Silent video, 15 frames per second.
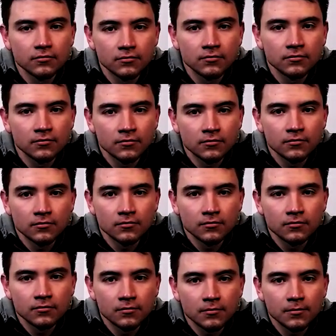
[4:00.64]
Nick, is
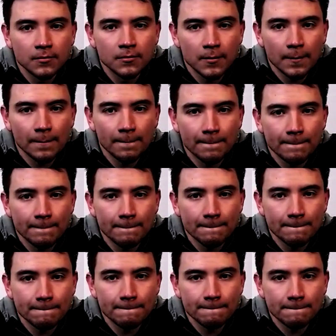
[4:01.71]
there something also
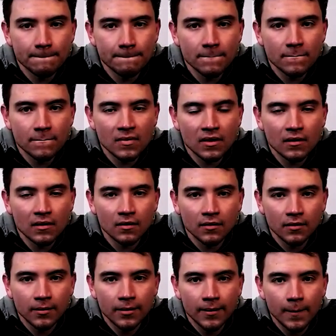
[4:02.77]
physically that you guys are
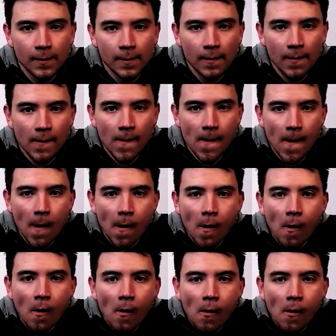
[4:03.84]
not doing on the ice?